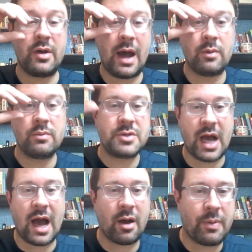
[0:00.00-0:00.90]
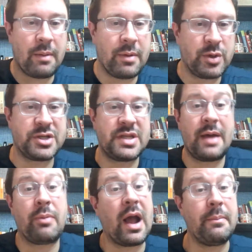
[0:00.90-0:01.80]
Now, Chicago probably wishes they
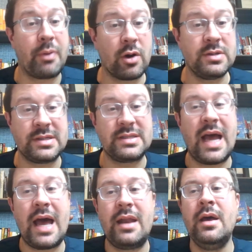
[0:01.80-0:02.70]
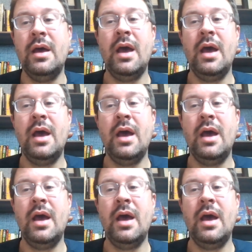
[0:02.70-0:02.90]
had Brian Burns instead,